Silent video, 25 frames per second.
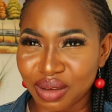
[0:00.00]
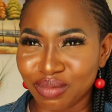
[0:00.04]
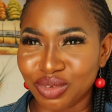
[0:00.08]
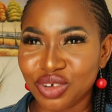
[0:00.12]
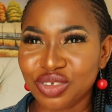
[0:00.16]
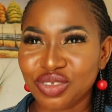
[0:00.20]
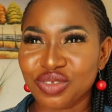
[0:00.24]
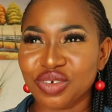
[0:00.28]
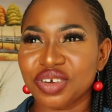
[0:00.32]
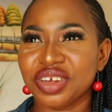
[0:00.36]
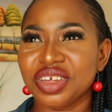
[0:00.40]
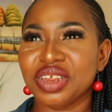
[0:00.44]
I'm
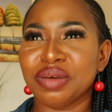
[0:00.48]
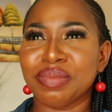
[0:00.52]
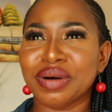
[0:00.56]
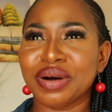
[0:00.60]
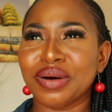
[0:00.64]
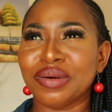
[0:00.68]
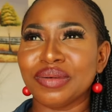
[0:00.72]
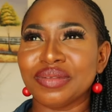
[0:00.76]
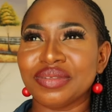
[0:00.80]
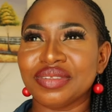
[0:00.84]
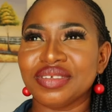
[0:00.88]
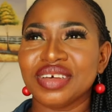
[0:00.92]
just talking
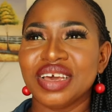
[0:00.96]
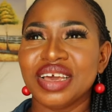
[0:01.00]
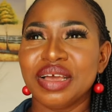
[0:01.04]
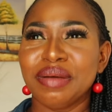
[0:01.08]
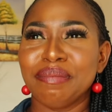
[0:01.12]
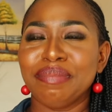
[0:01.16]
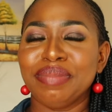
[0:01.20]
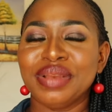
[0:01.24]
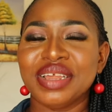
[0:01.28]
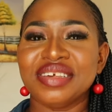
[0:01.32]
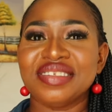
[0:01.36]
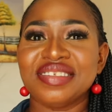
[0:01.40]
about
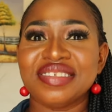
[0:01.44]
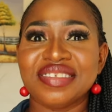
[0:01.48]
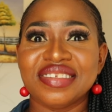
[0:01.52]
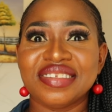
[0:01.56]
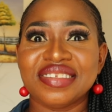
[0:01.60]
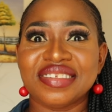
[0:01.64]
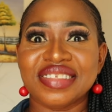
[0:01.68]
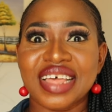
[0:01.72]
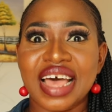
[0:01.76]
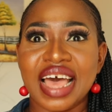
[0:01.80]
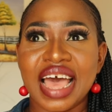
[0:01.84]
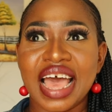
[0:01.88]

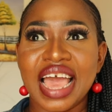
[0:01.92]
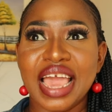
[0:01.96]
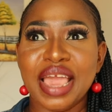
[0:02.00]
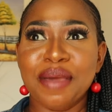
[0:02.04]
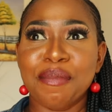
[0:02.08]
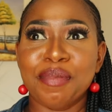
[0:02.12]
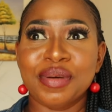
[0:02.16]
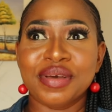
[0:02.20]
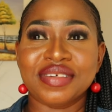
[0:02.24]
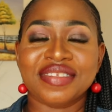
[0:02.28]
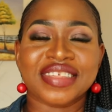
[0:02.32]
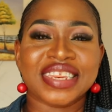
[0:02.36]
places that
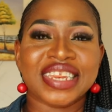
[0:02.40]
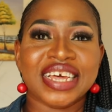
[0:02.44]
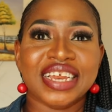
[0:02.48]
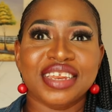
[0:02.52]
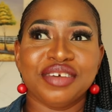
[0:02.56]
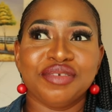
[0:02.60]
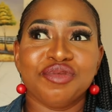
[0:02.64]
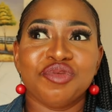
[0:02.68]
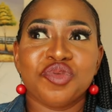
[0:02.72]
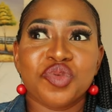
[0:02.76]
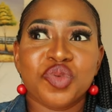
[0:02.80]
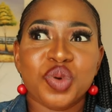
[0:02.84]
I
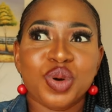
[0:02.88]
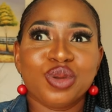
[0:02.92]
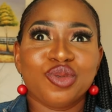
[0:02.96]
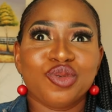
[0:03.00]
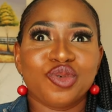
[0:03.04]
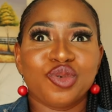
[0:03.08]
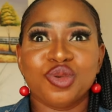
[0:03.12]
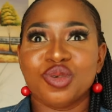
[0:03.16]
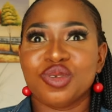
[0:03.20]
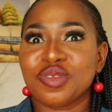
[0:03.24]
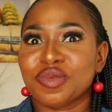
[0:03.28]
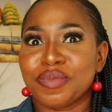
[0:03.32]
personally want
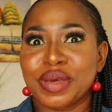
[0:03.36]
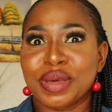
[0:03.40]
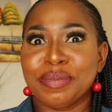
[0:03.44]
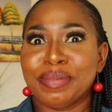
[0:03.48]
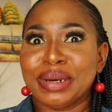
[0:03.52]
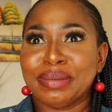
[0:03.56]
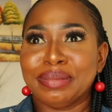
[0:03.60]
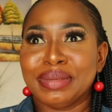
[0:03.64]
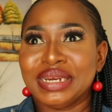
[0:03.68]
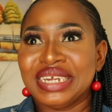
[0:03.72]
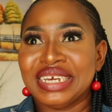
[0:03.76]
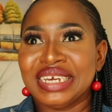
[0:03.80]
to go spend
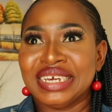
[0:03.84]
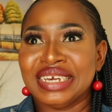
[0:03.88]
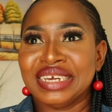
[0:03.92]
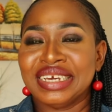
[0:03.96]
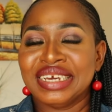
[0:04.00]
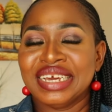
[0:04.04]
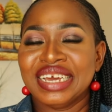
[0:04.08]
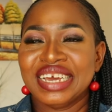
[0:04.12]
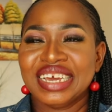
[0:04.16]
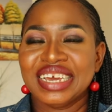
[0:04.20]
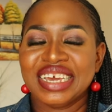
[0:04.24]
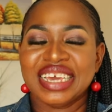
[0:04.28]
my money
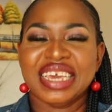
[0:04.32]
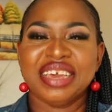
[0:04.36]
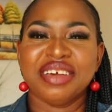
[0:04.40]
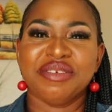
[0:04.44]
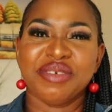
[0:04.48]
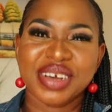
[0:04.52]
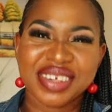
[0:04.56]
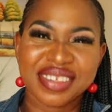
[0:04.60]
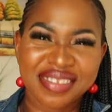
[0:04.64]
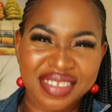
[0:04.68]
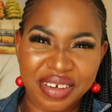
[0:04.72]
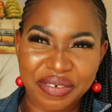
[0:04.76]

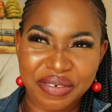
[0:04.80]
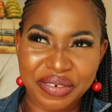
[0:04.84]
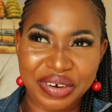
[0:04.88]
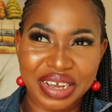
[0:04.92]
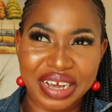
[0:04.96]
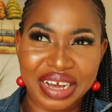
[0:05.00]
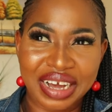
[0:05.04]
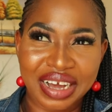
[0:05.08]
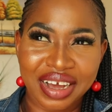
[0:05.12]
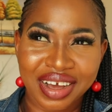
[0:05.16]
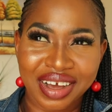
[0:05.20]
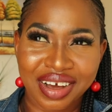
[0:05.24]
in West
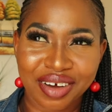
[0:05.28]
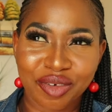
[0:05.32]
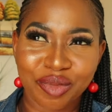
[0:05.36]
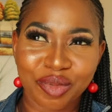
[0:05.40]
Africa.